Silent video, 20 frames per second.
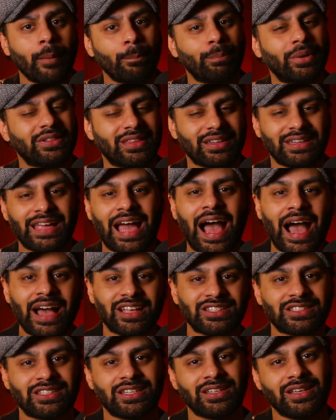but the
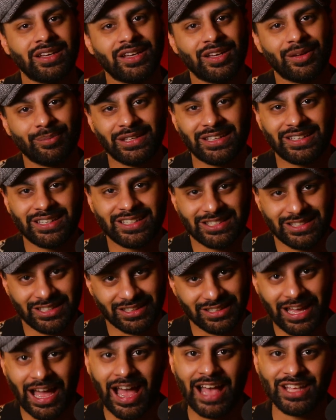cast, because the
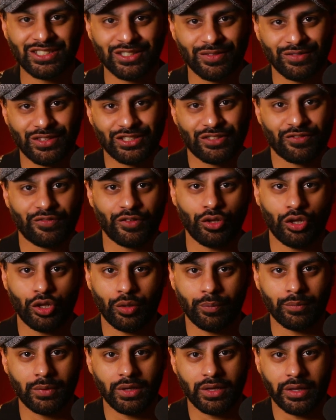cast of this
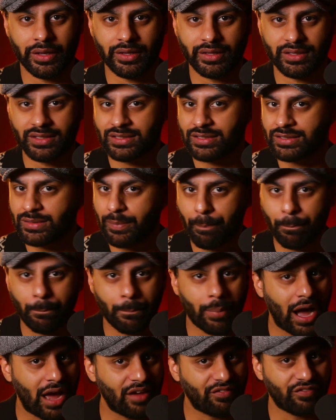film is
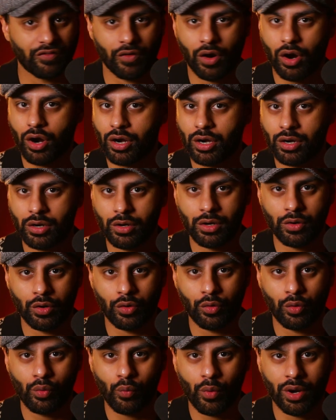by far
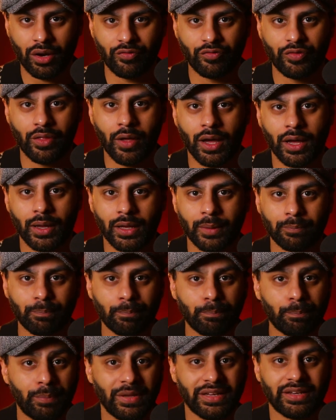one of the
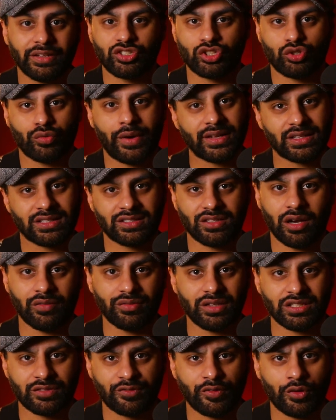biggest strengths of
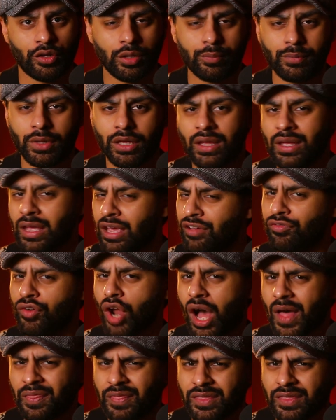this film, if not